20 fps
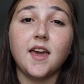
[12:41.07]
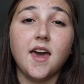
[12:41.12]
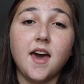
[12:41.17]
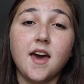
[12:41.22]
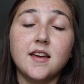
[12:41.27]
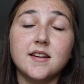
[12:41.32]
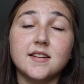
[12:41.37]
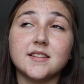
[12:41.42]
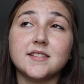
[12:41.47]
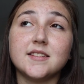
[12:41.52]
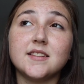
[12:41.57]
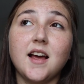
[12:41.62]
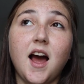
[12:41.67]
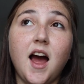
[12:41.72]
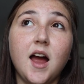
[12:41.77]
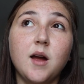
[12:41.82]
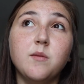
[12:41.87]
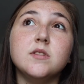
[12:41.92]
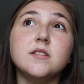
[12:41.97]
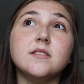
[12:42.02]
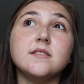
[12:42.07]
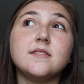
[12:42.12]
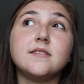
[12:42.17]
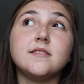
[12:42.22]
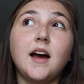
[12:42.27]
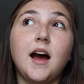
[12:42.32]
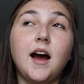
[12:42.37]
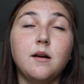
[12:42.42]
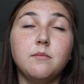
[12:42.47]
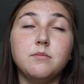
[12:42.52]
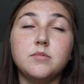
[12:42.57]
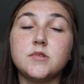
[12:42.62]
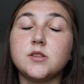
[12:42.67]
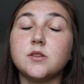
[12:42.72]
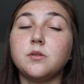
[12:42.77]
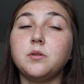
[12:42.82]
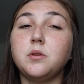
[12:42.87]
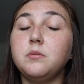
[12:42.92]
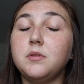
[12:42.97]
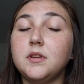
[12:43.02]
and I was
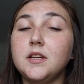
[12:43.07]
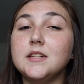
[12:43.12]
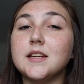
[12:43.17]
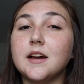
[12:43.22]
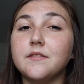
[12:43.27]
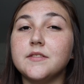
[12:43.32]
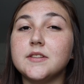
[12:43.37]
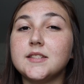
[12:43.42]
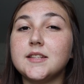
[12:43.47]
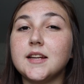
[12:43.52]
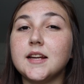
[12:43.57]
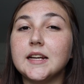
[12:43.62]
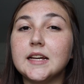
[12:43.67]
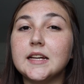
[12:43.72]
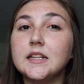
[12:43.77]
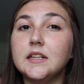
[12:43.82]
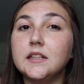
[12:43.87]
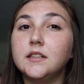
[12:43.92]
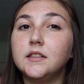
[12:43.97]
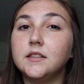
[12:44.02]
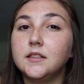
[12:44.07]
absolutely devastated.